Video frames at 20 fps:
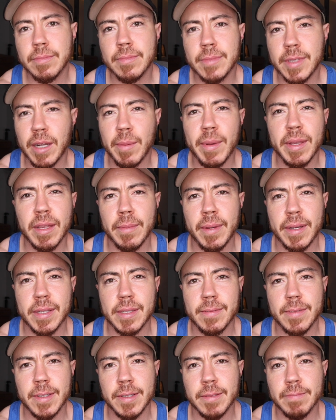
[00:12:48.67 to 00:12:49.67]
I'm gonna make the
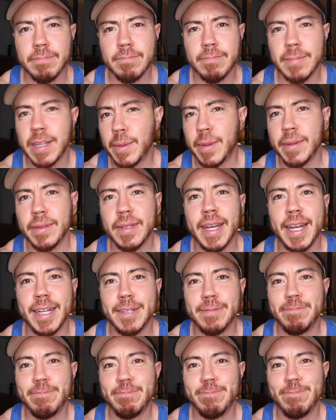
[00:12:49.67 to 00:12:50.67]
best of it. How about
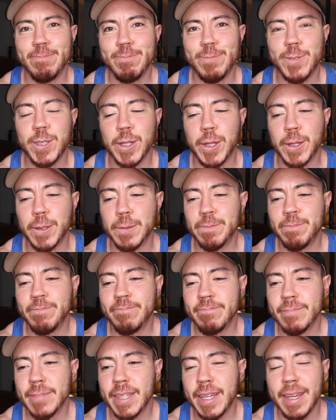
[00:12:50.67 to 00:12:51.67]
that? So
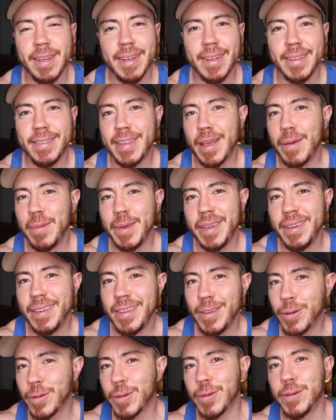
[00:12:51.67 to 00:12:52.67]
tell
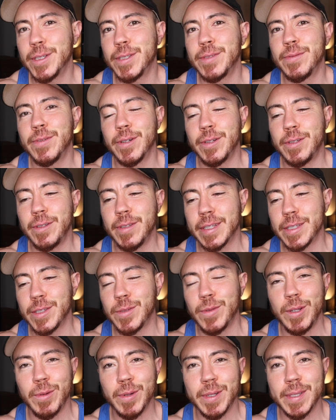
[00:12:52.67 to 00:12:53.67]
me your goals for
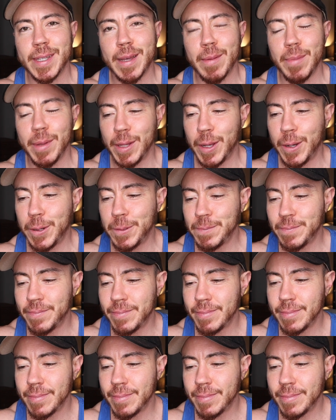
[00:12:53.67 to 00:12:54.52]
2021 down below,